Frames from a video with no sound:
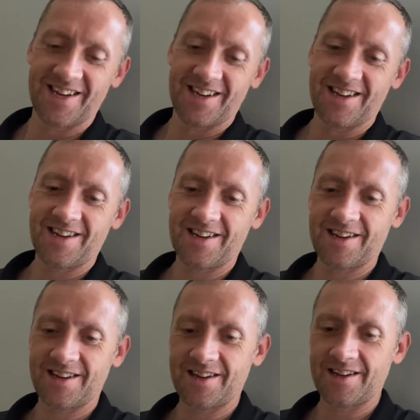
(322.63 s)

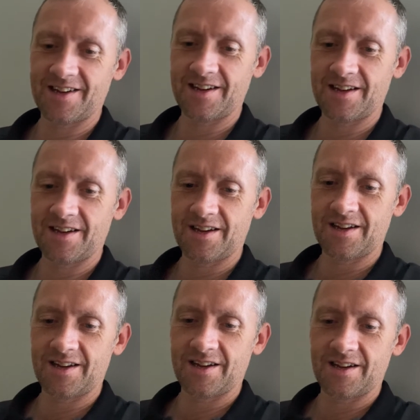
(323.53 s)

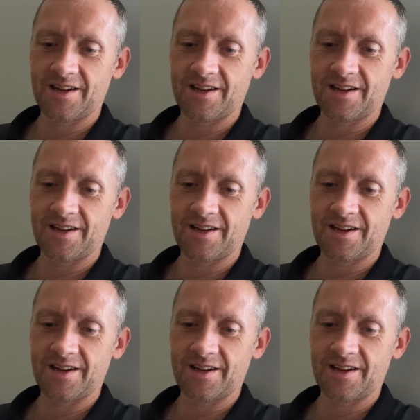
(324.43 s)
(silence)